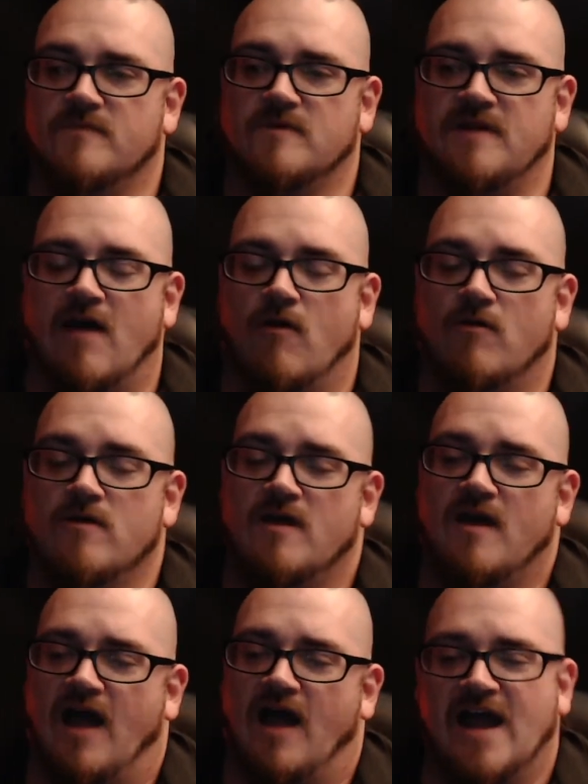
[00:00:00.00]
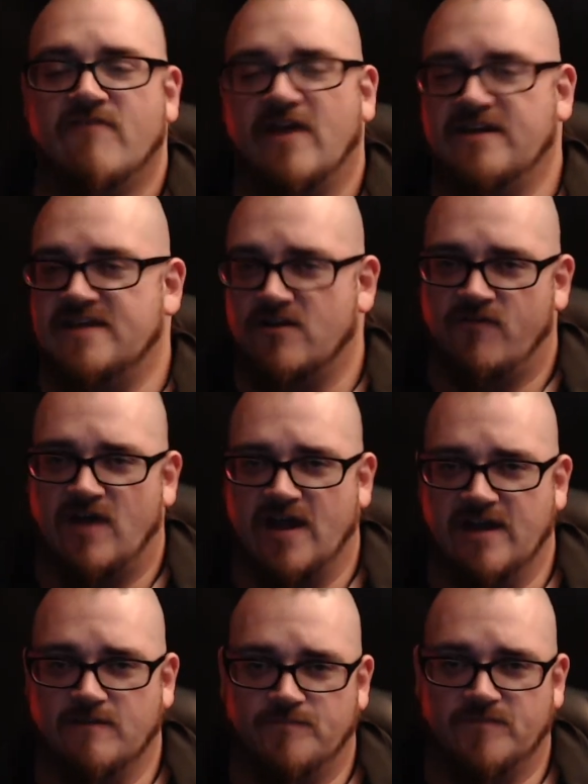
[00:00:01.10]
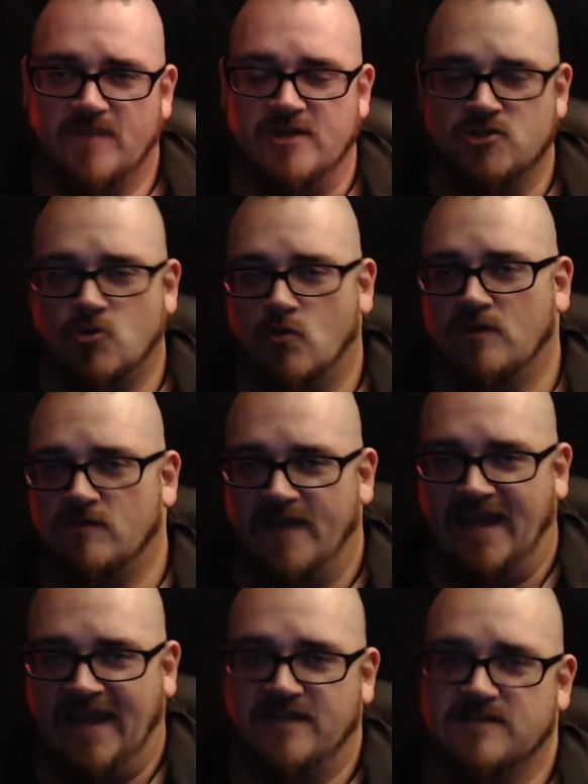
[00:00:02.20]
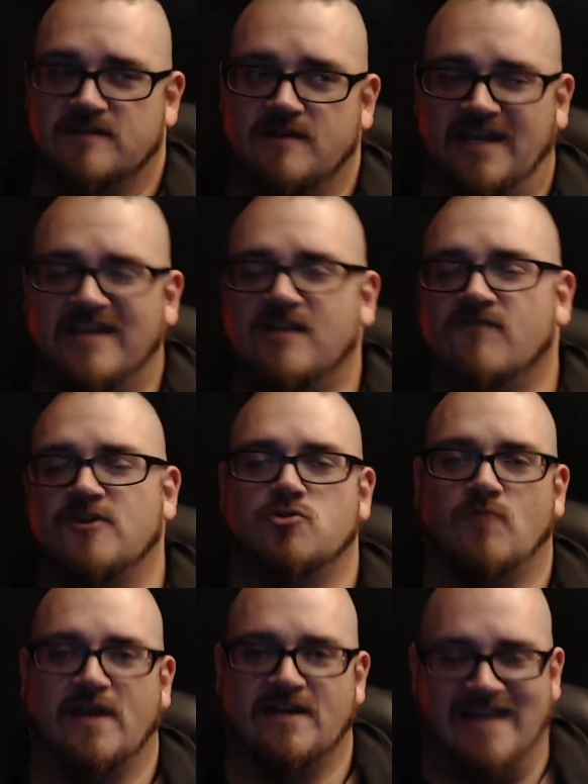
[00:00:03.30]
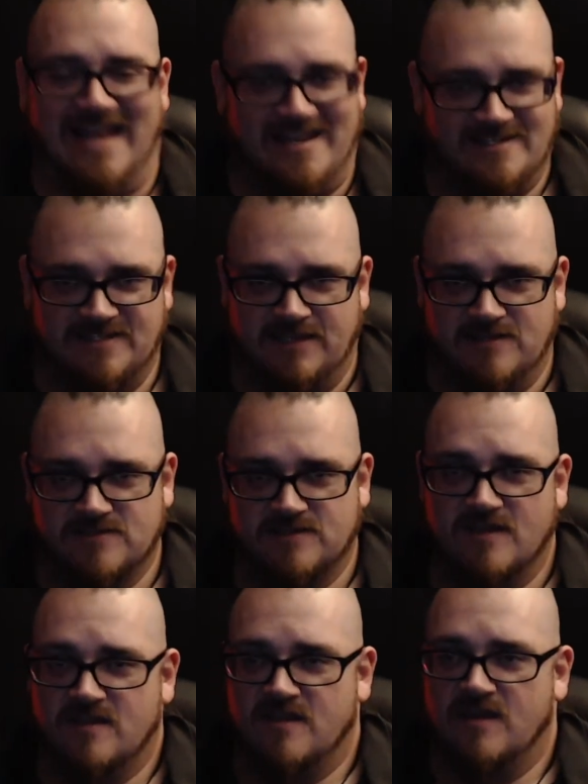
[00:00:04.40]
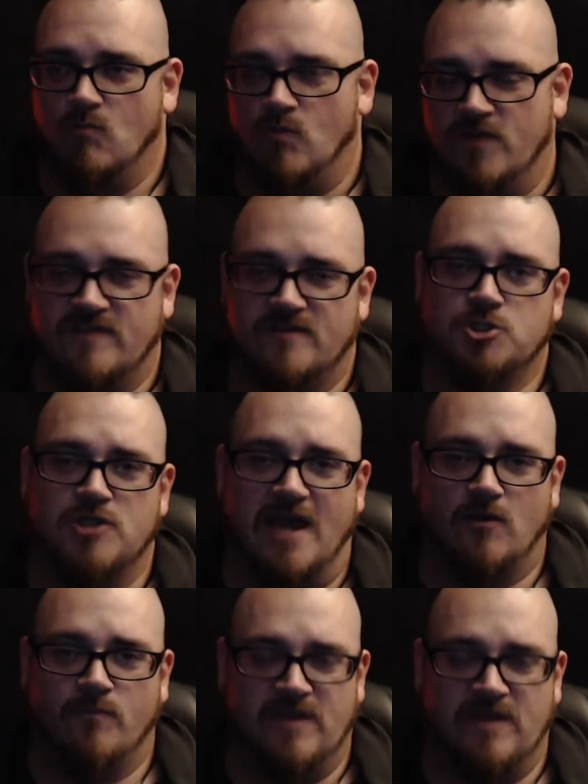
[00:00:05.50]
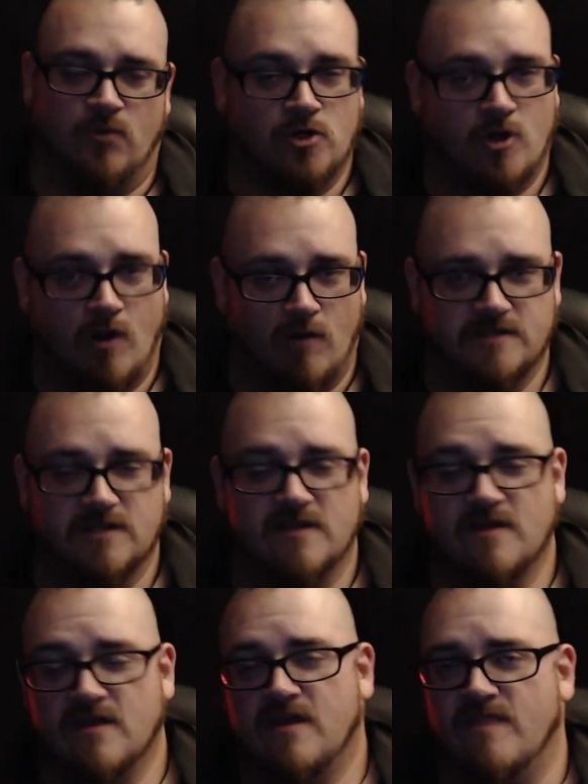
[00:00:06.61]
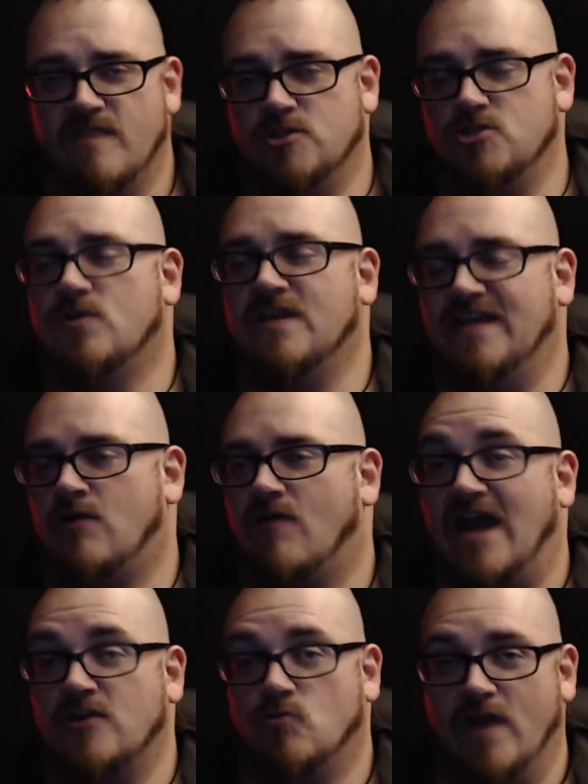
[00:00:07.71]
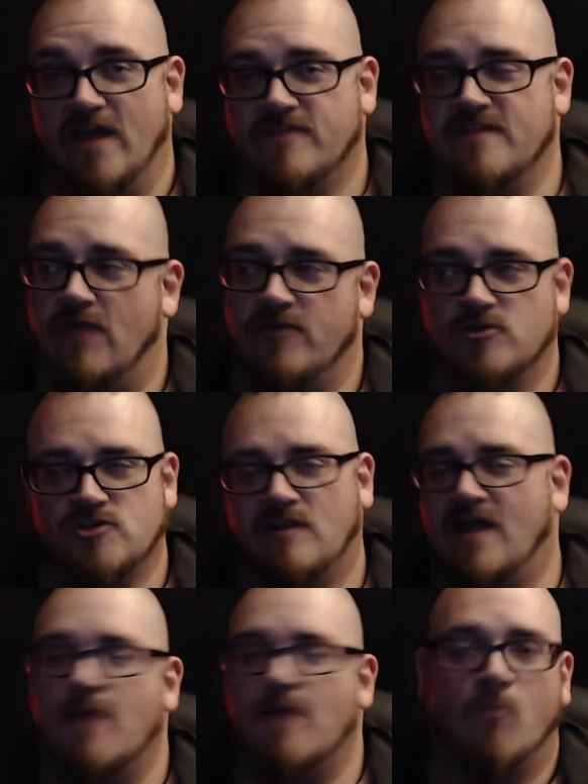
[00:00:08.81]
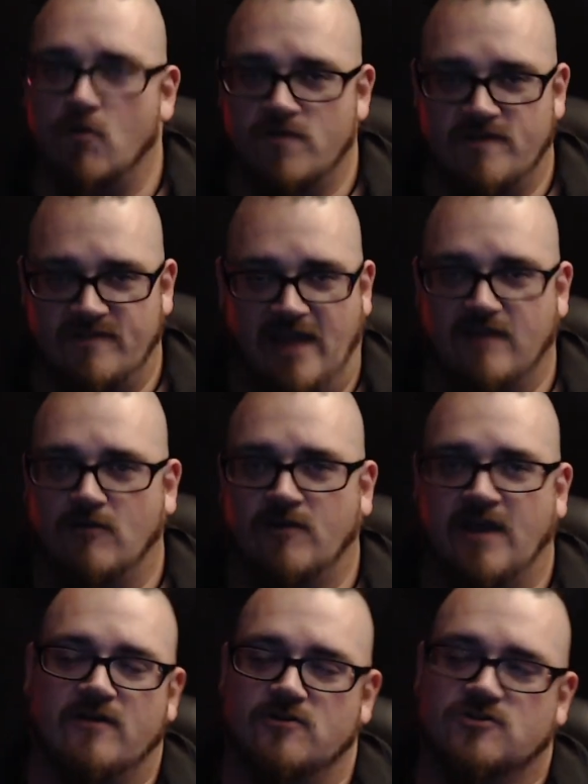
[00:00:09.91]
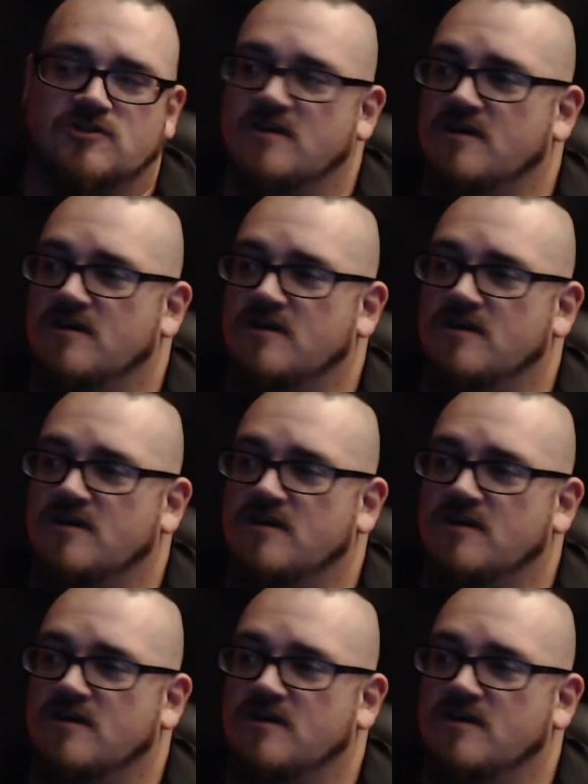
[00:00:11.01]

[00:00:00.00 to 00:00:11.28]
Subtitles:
Now, I have identified a total of 8 individuated entities within the Shadow People current that you can interact with. Now, there's a lot more than that, okay? There's